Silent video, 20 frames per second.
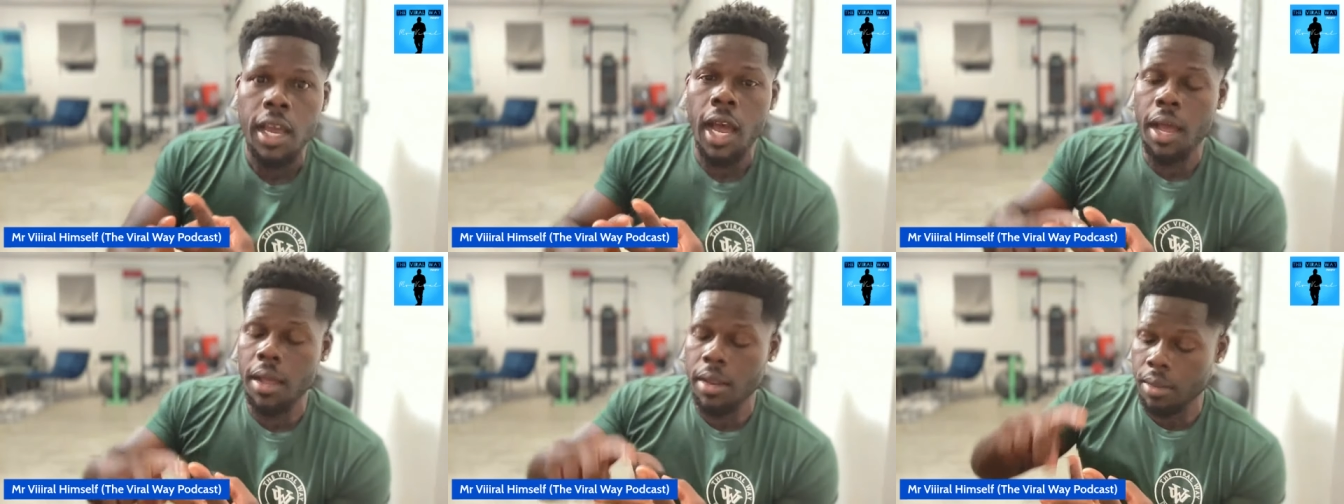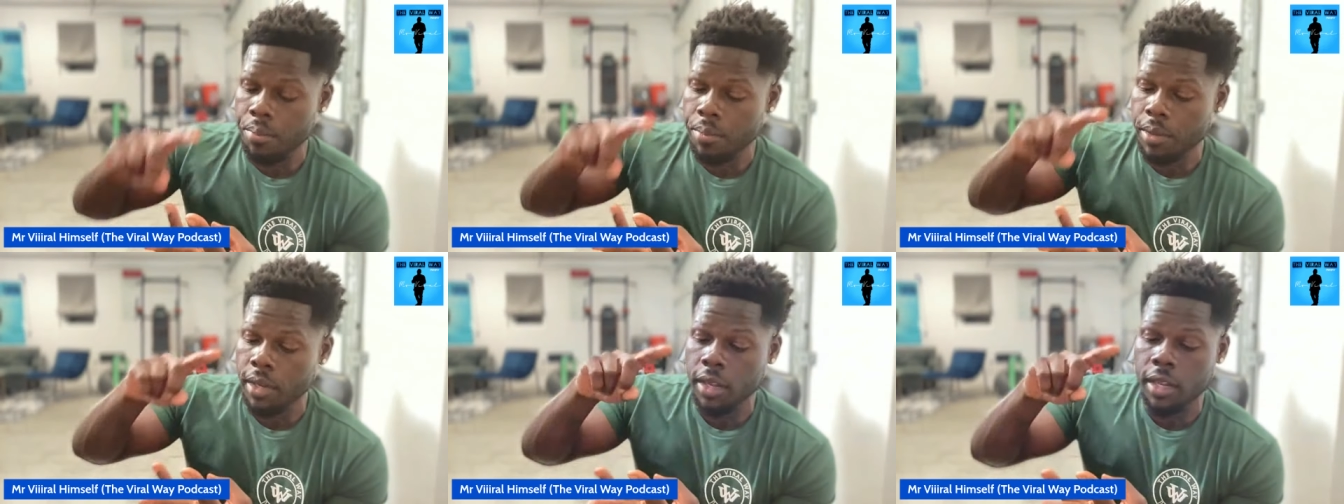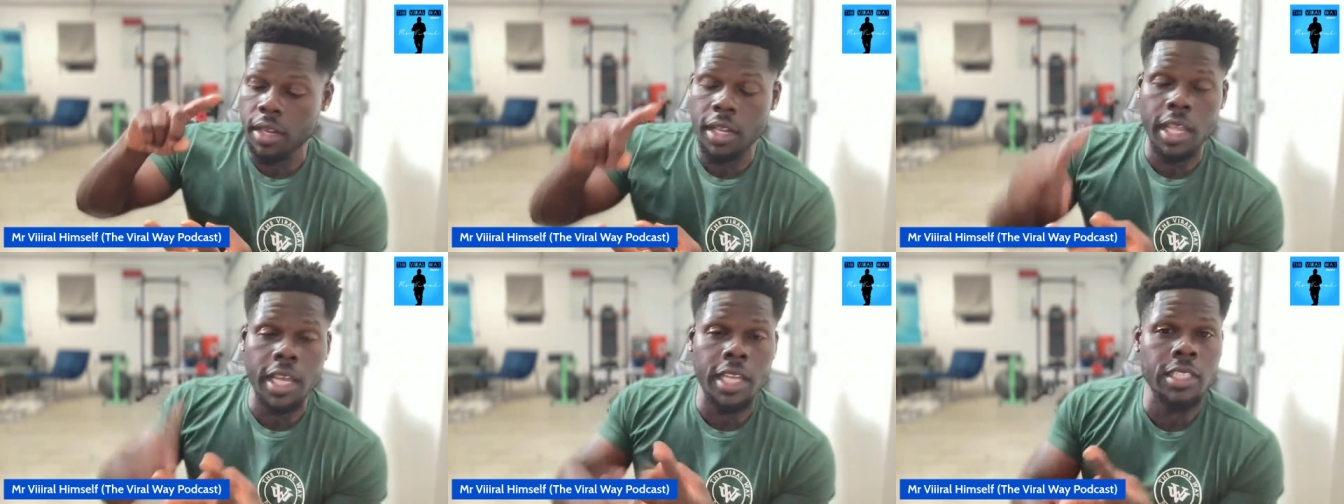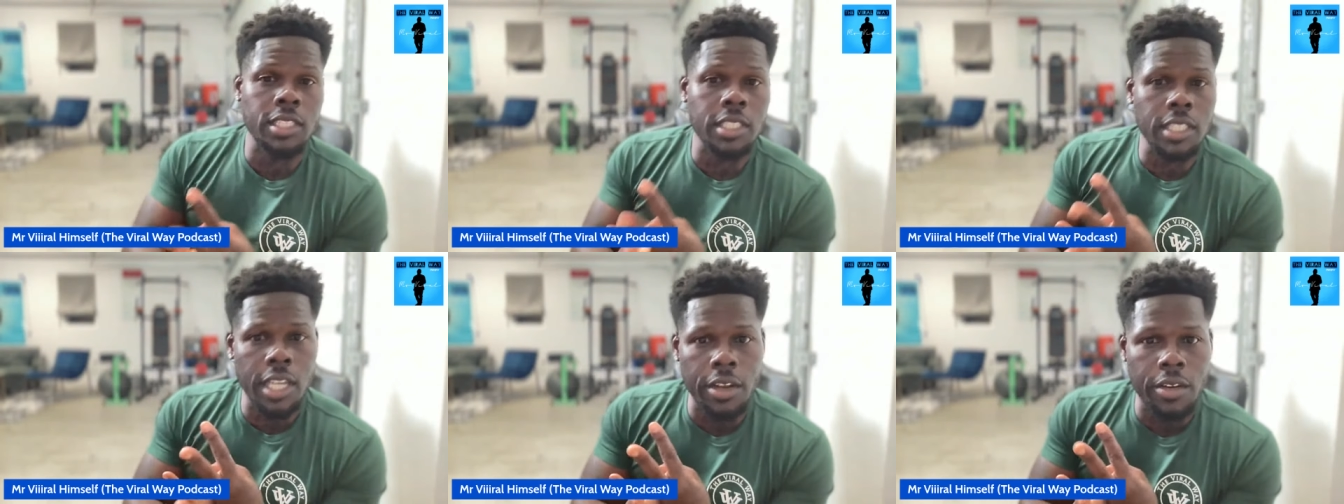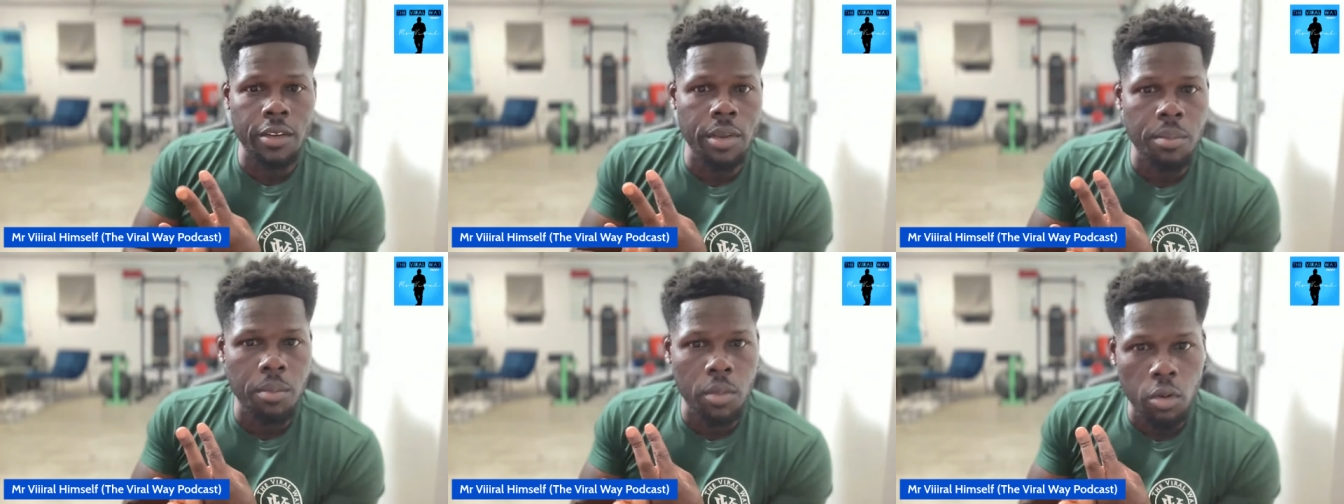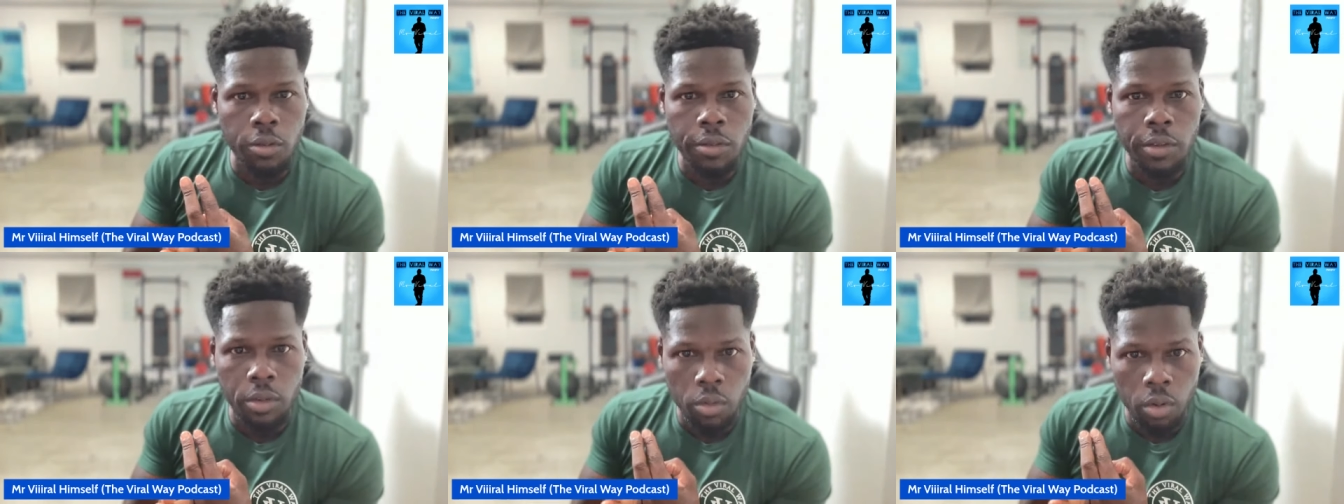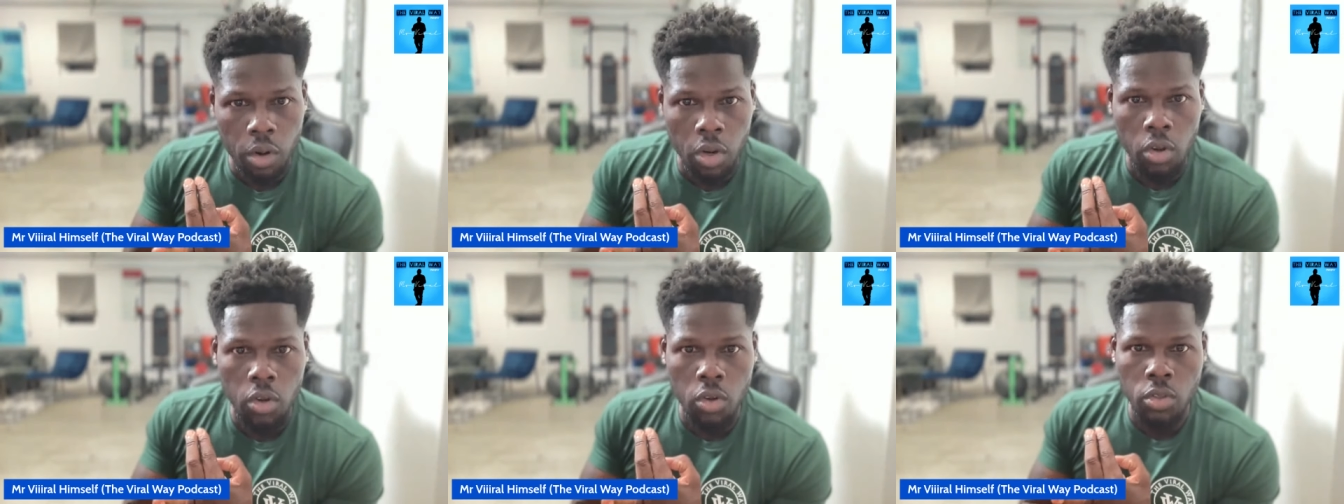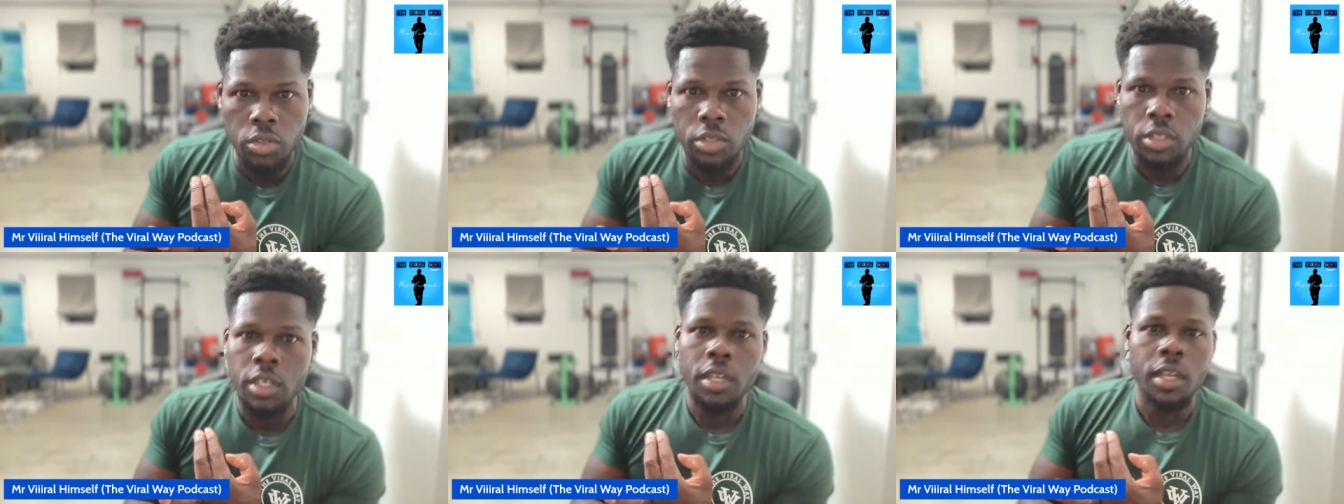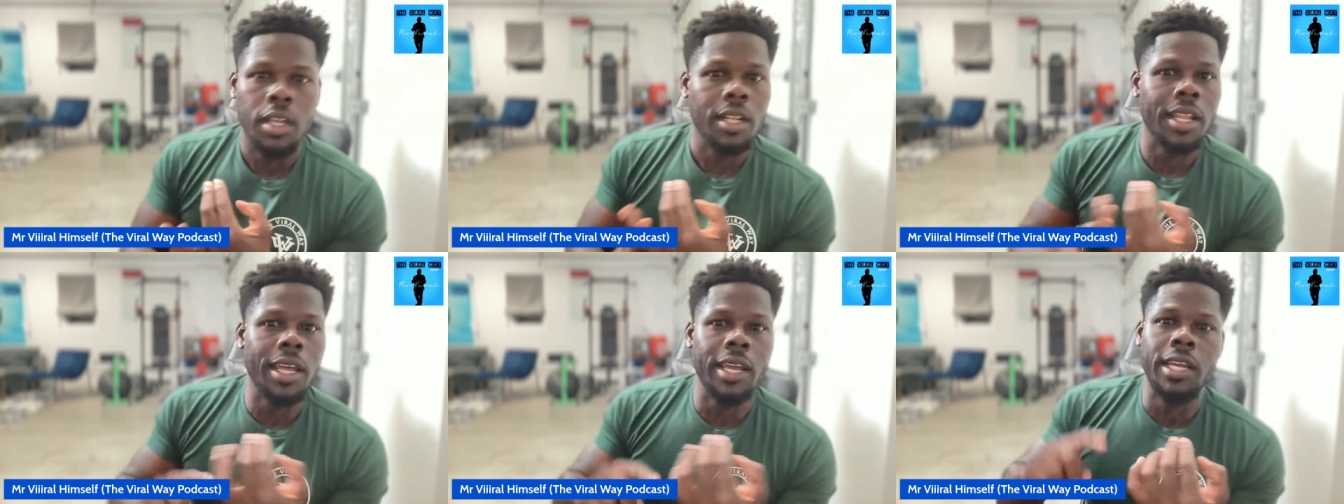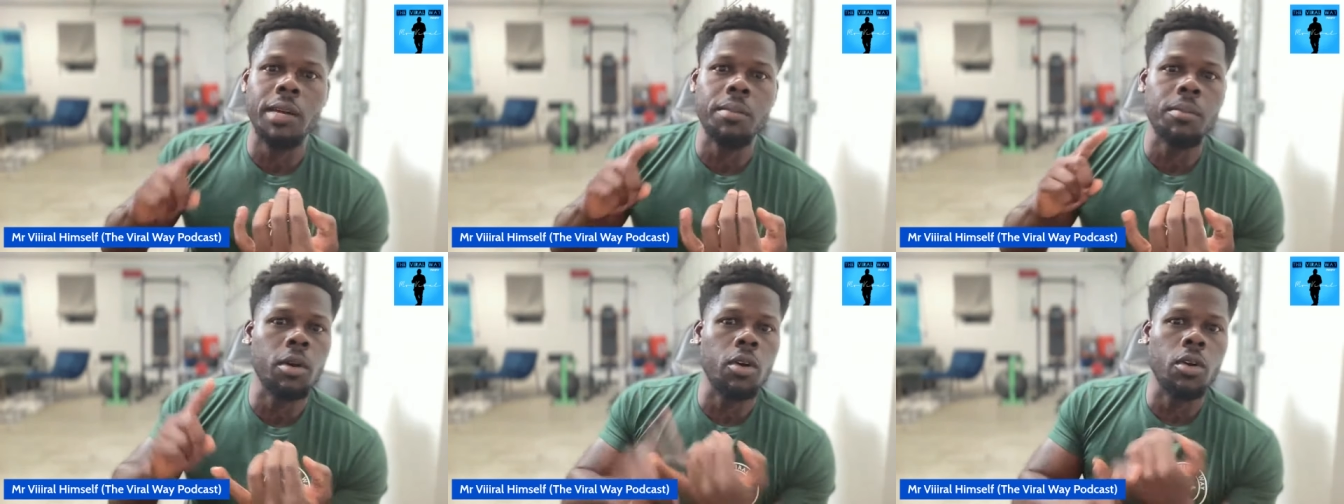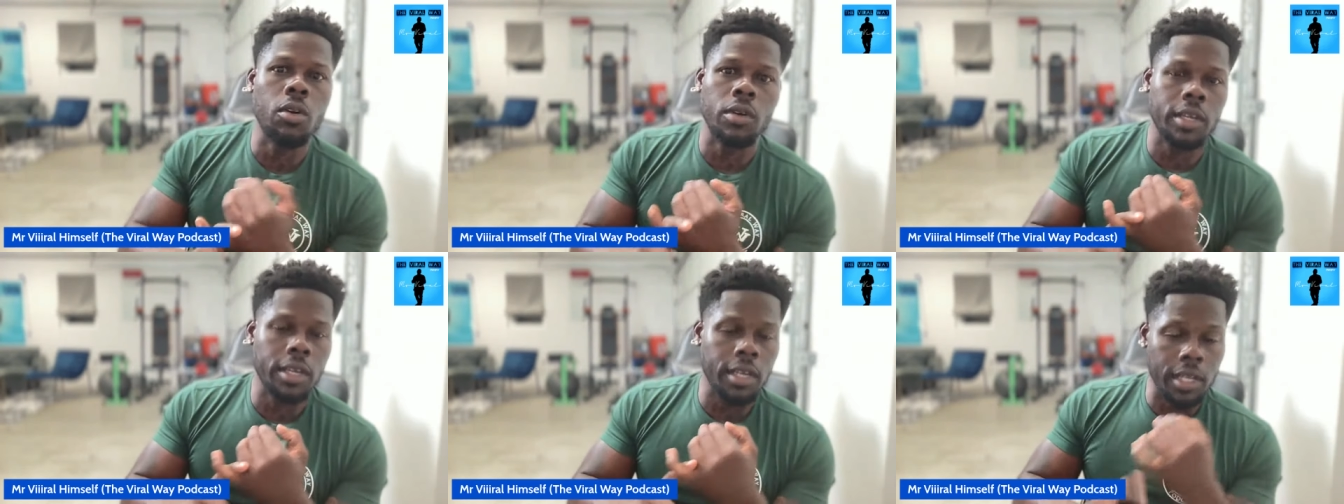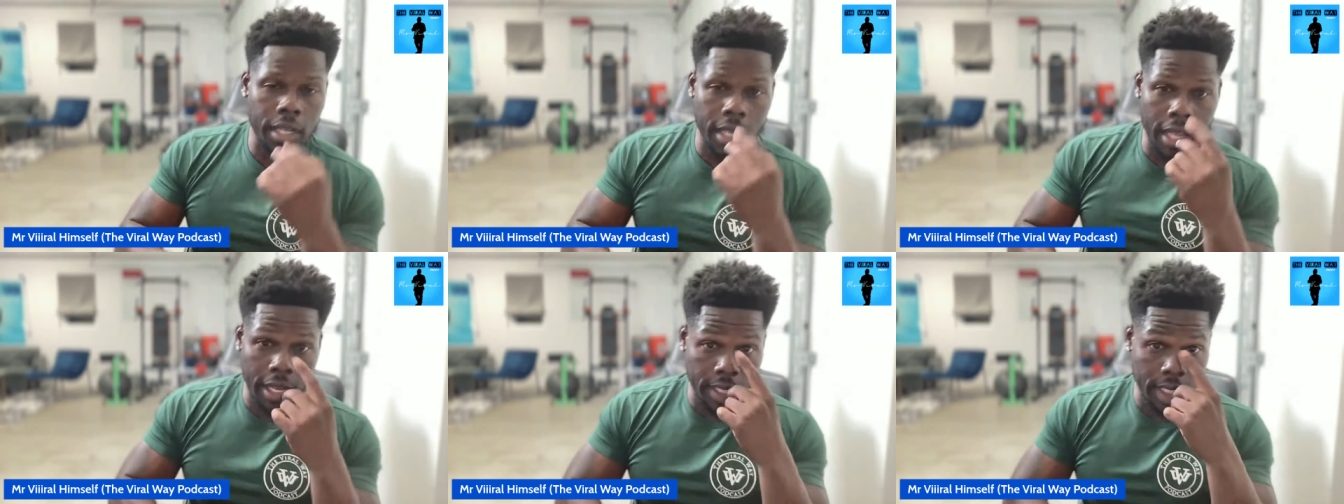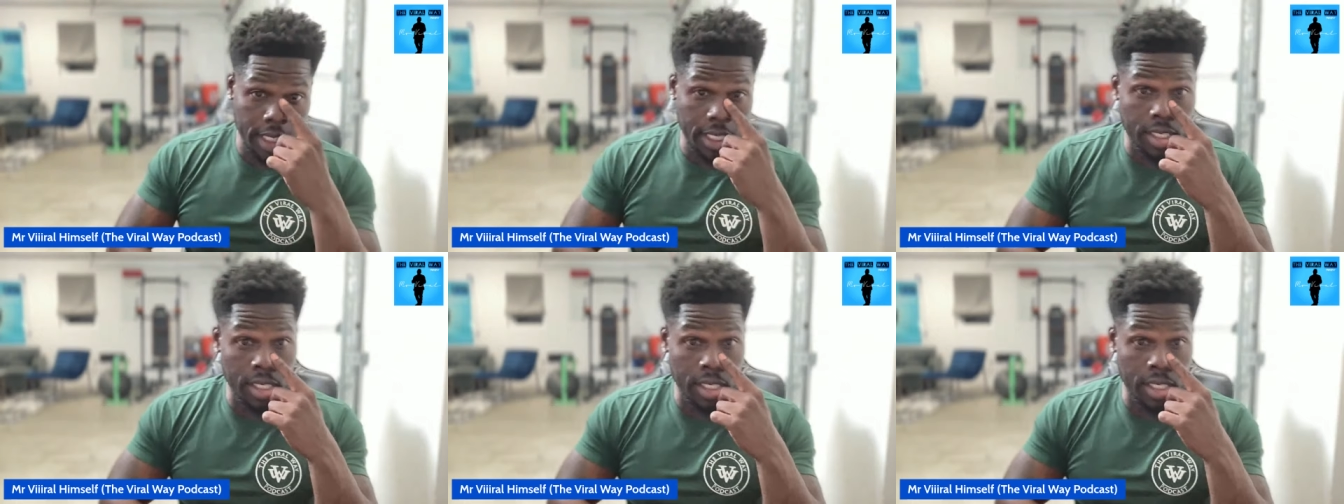I've been in legendary movie roles. Like, come on, cuz. Like,